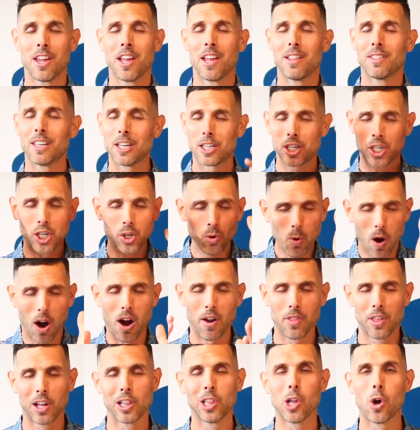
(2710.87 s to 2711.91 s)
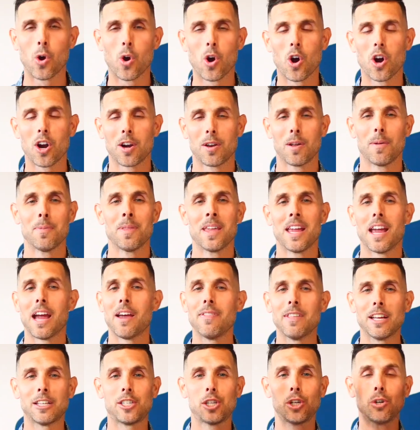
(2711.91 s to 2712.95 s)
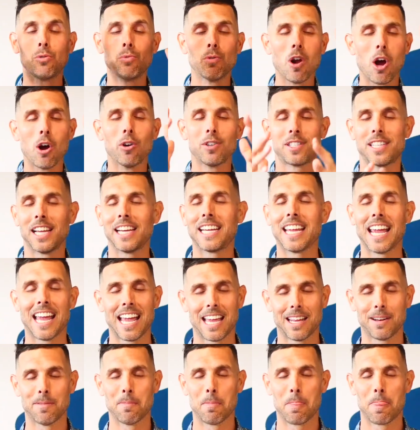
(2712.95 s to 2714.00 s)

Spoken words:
that you are the Lord, and that you rose again.